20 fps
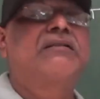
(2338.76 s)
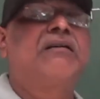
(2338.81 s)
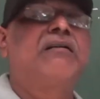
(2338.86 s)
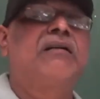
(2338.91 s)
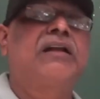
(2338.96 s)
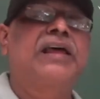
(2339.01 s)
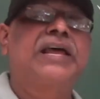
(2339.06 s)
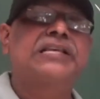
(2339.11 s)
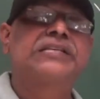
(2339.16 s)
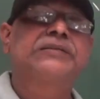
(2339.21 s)

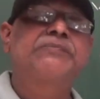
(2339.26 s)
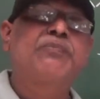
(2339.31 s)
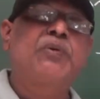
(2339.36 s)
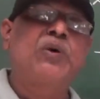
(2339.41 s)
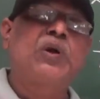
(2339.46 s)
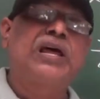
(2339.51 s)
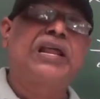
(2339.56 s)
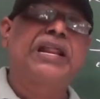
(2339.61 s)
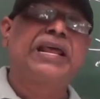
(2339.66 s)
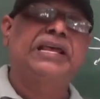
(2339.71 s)
called as
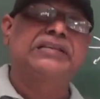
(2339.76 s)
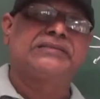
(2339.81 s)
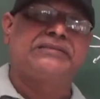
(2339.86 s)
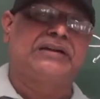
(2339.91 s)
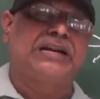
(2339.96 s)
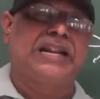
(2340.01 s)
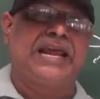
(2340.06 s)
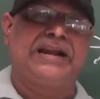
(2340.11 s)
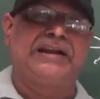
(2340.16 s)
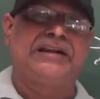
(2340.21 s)

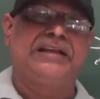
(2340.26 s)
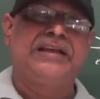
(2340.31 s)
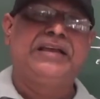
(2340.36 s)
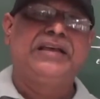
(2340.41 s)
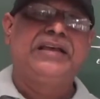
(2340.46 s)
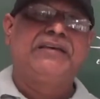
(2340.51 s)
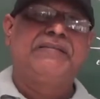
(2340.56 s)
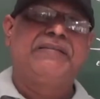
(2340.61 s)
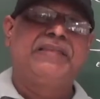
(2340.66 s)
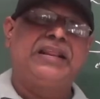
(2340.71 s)
polarized line.
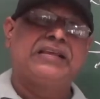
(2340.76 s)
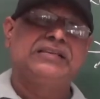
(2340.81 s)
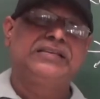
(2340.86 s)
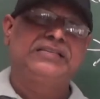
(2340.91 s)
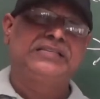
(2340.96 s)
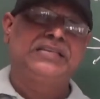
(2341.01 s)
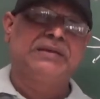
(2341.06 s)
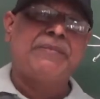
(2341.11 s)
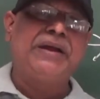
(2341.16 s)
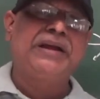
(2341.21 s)
There
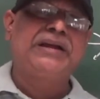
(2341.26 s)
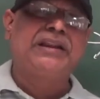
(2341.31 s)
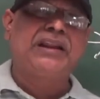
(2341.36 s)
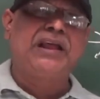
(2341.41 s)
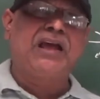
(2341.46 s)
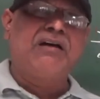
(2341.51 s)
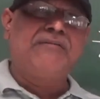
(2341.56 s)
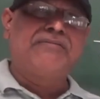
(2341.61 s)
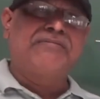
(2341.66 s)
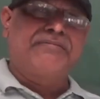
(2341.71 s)
is a
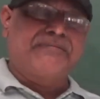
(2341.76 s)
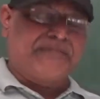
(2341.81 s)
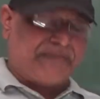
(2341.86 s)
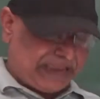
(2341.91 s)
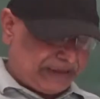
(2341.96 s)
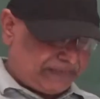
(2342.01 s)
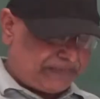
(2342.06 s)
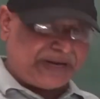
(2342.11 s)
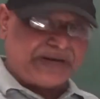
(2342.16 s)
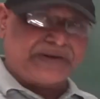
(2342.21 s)
symmetry of
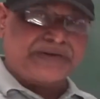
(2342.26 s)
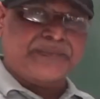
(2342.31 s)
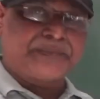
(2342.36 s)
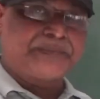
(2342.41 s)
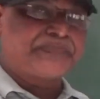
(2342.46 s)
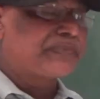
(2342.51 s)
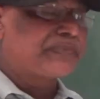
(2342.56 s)
vibration.